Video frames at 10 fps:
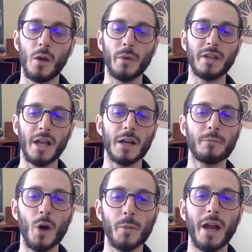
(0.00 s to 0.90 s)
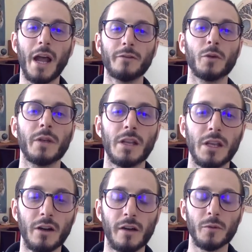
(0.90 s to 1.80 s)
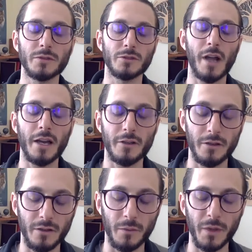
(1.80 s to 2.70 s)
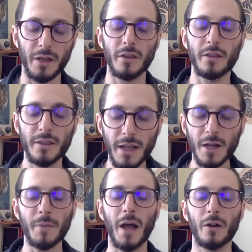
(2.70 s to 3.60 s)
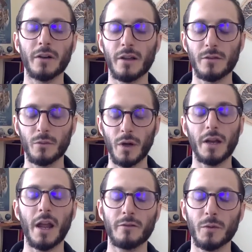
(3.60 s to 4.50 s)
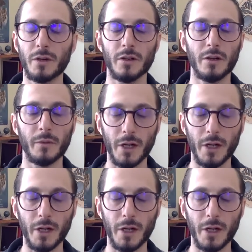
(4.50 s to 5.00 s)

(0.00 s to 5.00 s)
we take a moment after we hear everyone's gratitude and we think about what everyone heard.